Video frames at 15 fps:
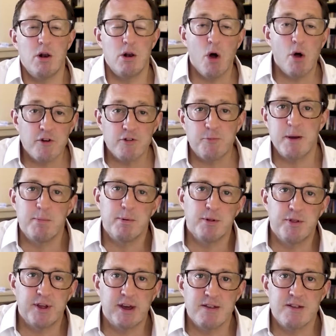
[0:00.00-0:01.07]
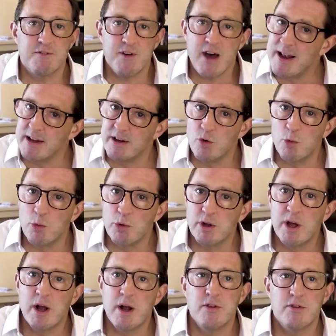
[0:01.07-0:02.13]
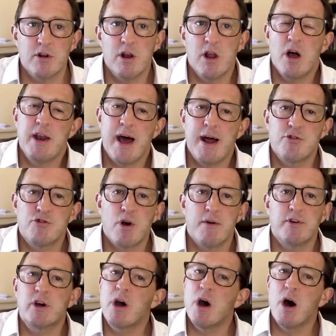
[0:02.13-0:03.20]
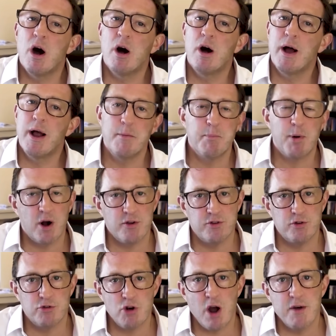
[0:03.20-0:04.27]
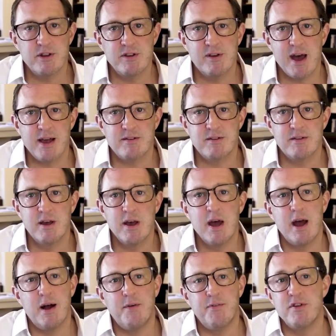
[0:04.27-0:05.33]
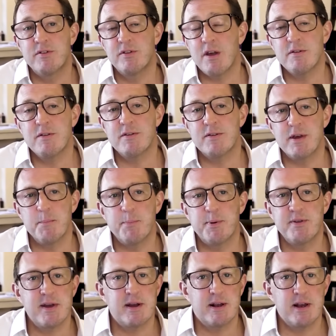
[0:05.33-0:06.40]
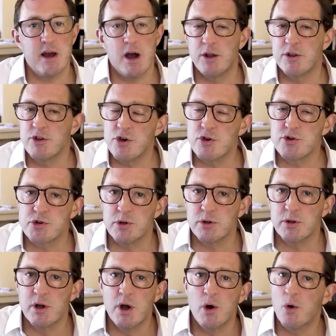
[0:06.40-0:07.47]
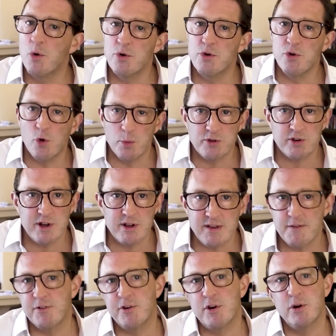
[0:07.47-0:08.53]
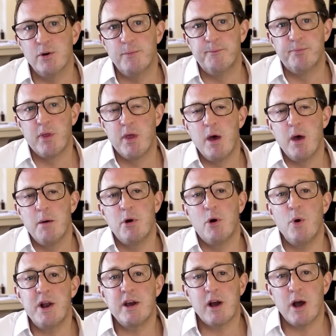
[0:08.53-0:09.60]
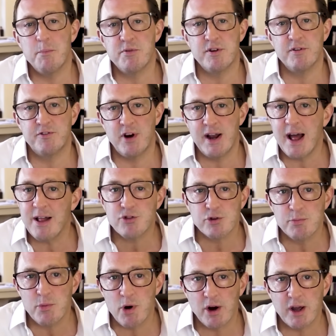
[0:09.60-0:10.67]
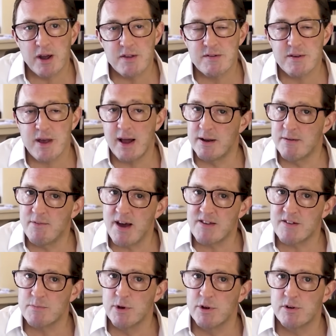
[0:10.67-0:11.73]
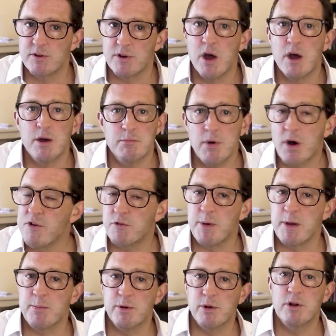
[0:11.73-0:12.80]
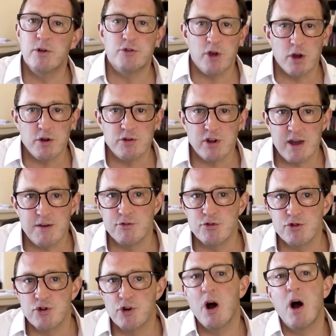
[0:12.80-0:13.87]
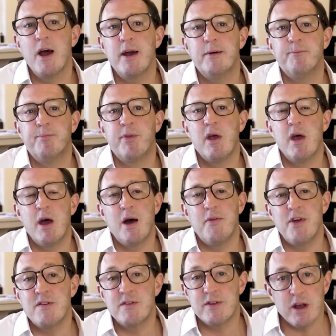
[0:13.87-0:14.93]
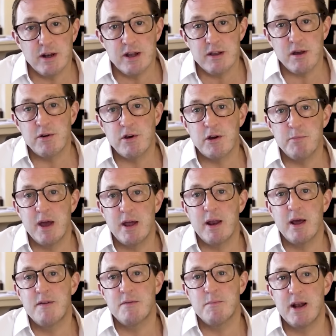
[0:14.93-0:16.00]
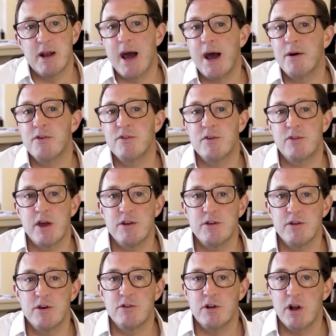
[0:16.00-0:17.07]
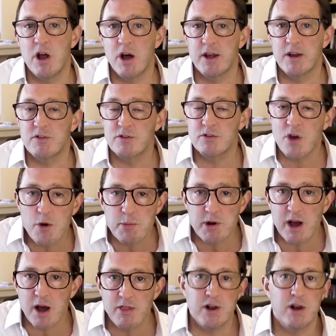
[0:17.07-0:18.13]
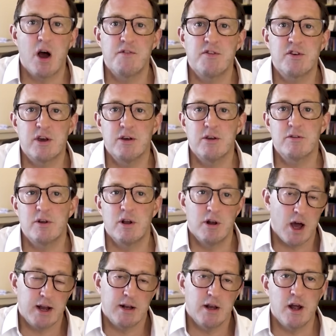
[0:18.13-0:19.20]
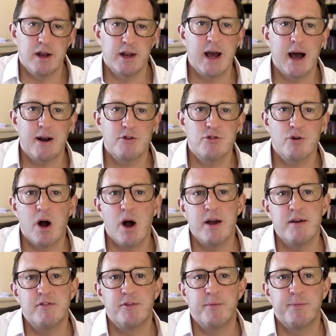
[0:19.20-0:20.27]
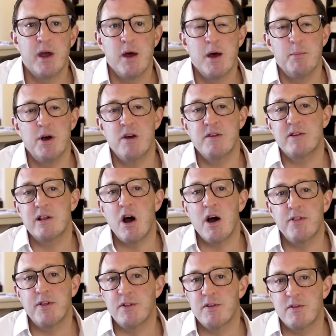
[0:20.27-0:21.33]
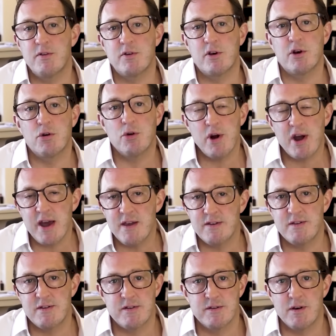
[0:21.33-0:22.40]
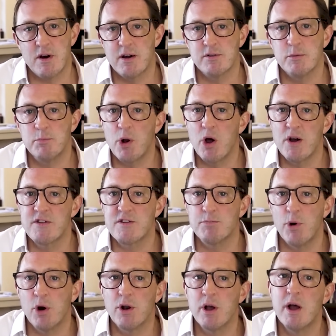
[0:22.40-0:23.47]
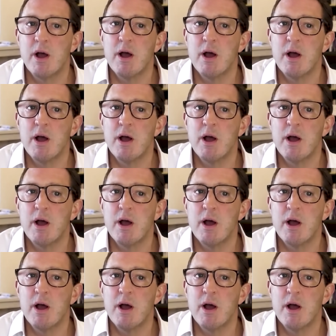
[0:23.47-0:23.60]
lot of people, think it's fairly normal to learn how to drive a car and pass your driving test, and this doesn't seem particularly unusual or enormously difficult. But when it comes to financial markets and investment, most people don't even try. And they certainly don't commit as many hours as they do to learning so many other life skills like learning how to drive. Personally, I think this is a crazy societal blind spot